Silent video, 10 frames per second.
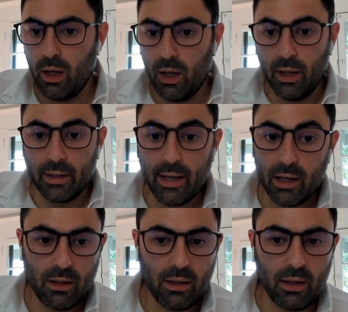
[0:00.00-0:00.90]
Yeah,
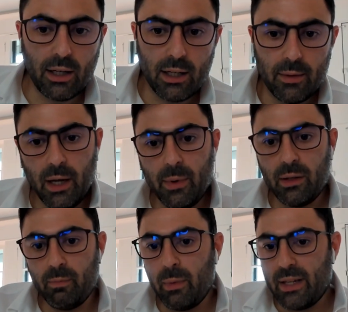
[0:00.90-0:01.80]
I
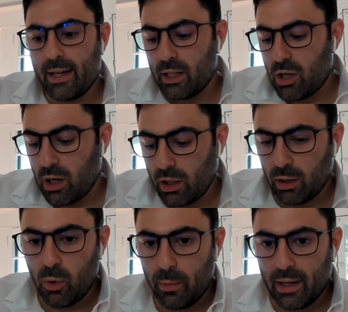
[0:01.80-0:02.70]
mean, maybe Dan can talk a little
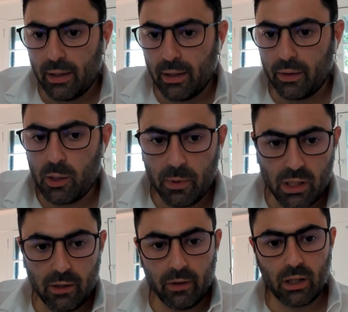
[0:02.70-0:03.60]
more about like the
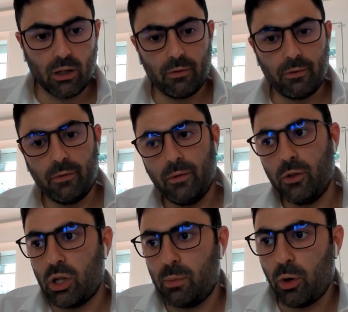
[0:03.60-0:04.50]
specifics of
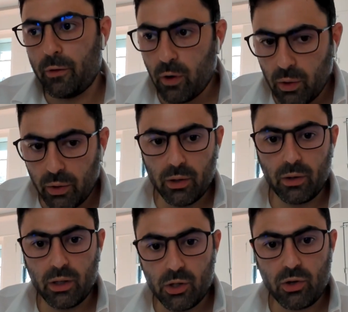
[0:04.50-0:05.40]
just portfolio
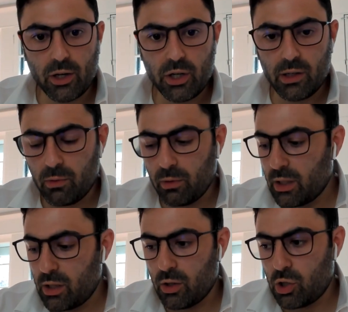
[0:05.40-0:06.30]
construction as it
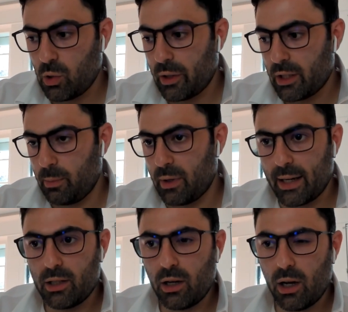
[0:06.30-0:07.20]
relates to the shorts, but I
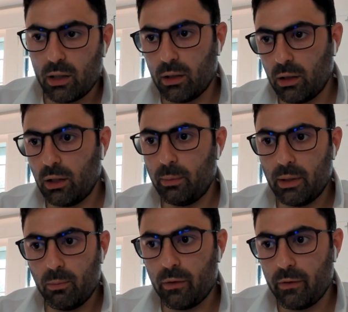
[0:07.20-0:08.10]
can talk a little
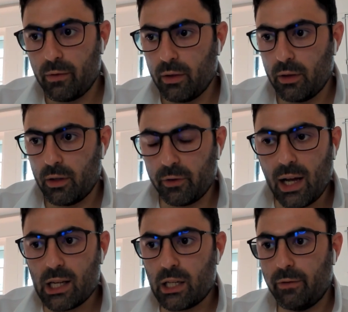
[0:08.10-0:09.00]
bit more of the
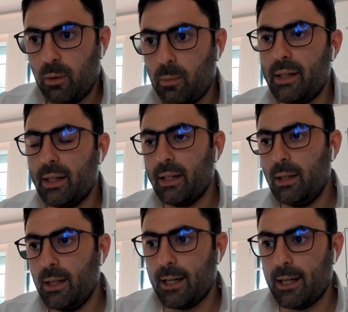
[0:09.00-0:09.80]
philosophy behind it.